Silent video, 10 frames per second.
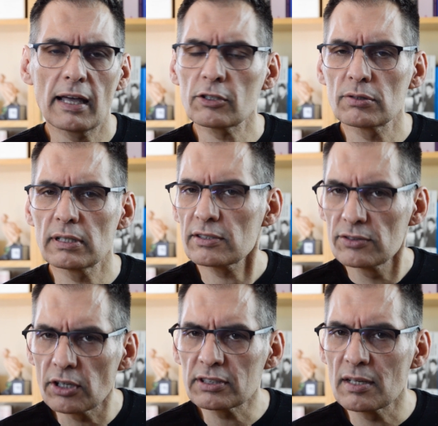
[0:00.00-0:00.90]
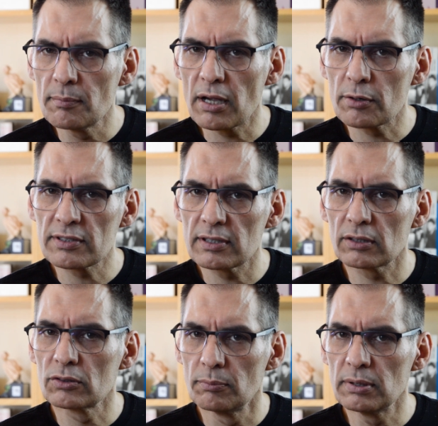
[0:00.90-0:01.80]
actually, it's not
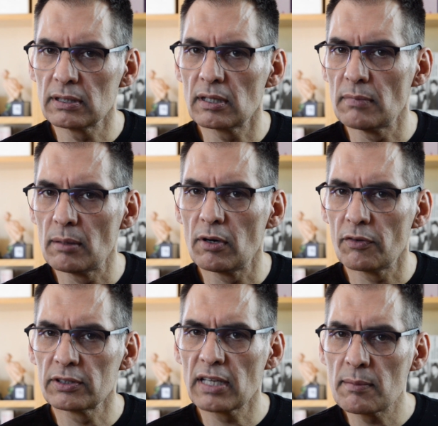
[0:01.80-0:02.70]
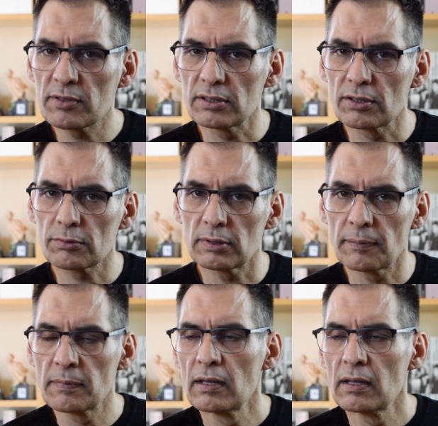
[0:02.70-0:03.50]
embarrassing to be a member of the games industry.